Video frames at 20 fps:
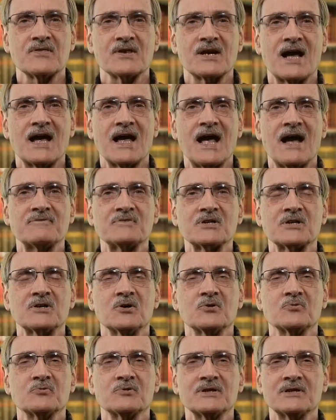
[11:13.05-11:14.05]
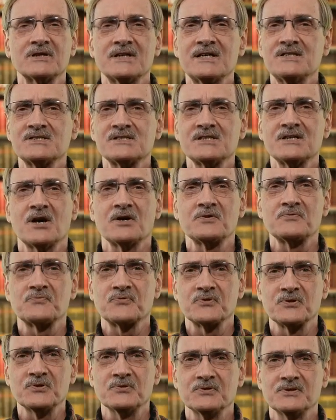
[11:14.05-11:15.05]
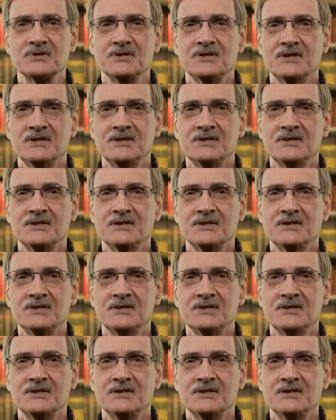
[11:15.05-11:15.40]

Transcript: that I have to go real easy on fruit.